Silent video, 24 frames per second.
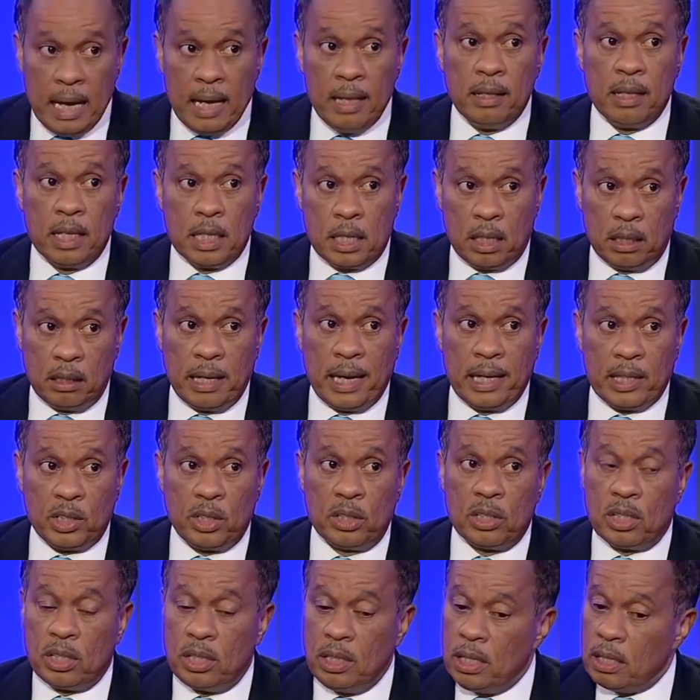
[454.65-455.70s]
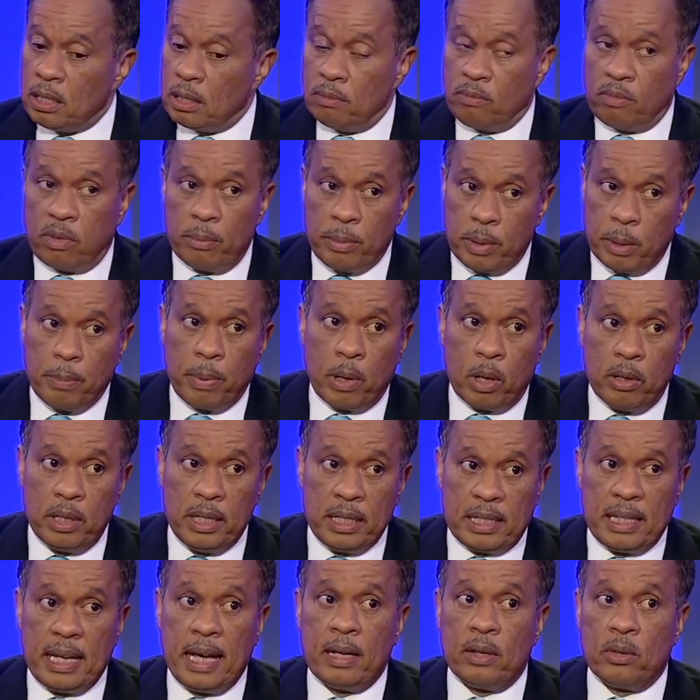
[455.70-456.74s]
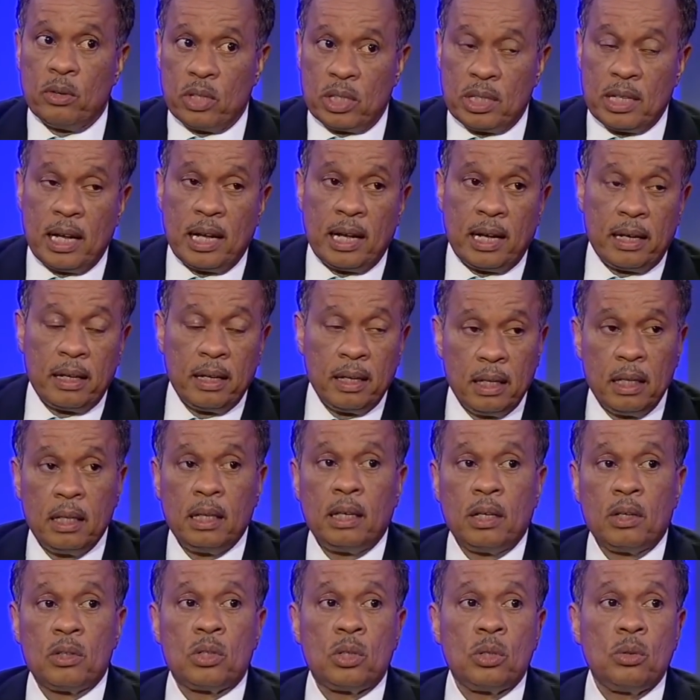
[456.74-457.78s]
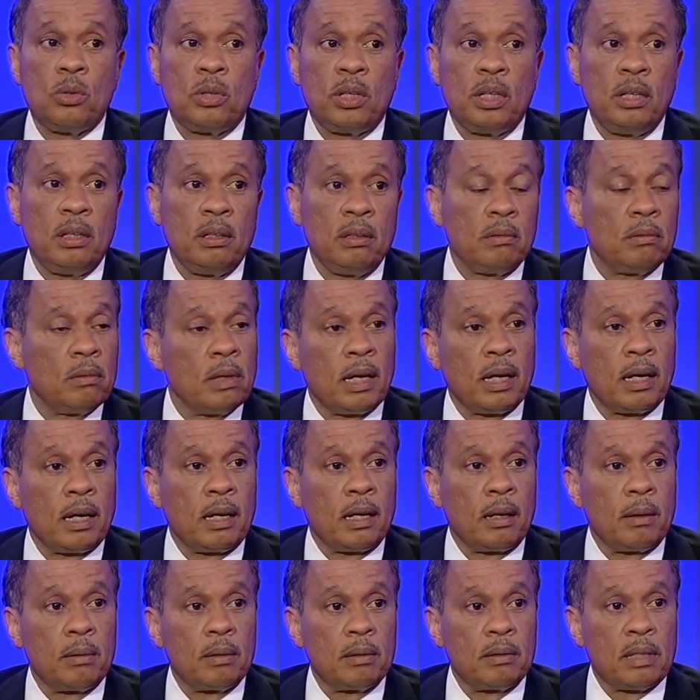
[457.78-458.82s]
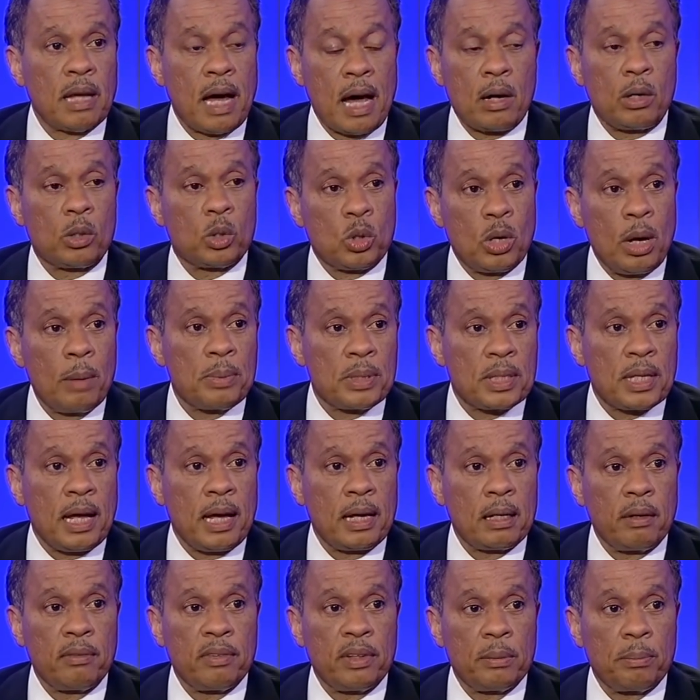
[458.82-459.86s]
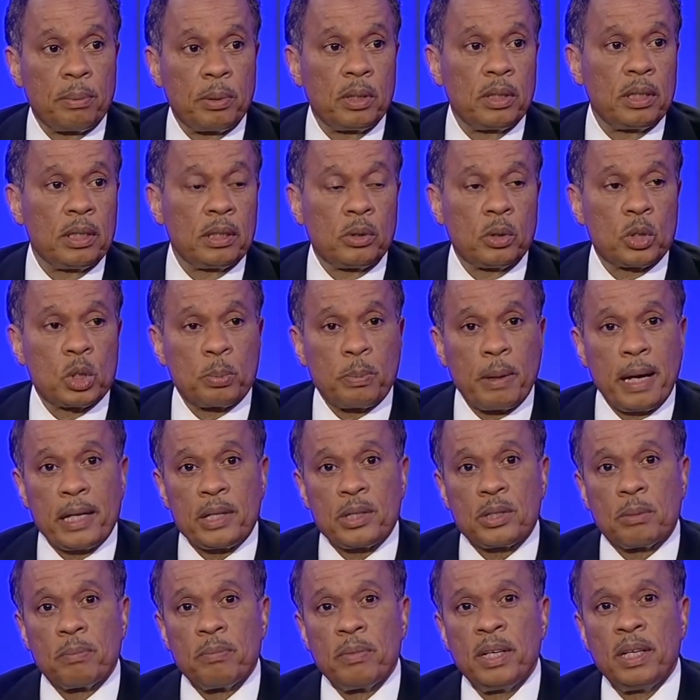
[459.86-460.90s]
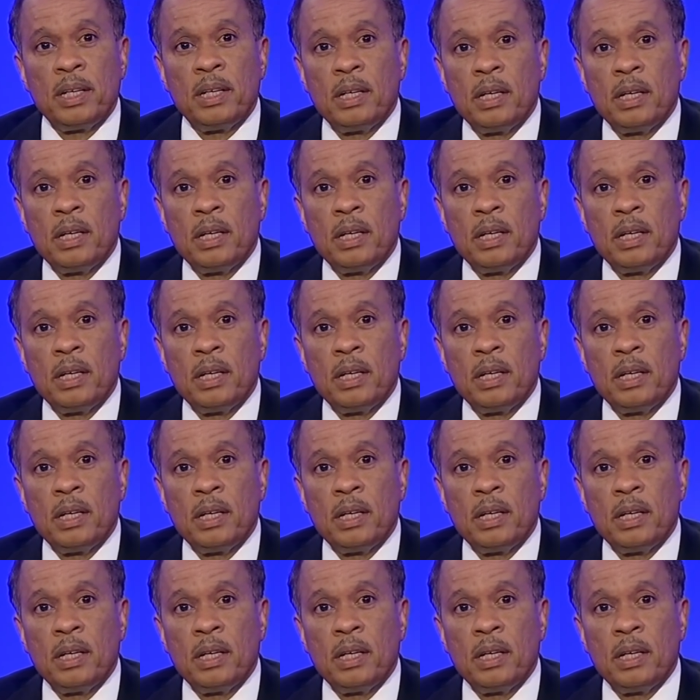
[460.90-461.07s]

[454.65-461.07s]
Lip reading: in this election season, from the Bernie Sanders side to the Donald Trump side of the political spectrum.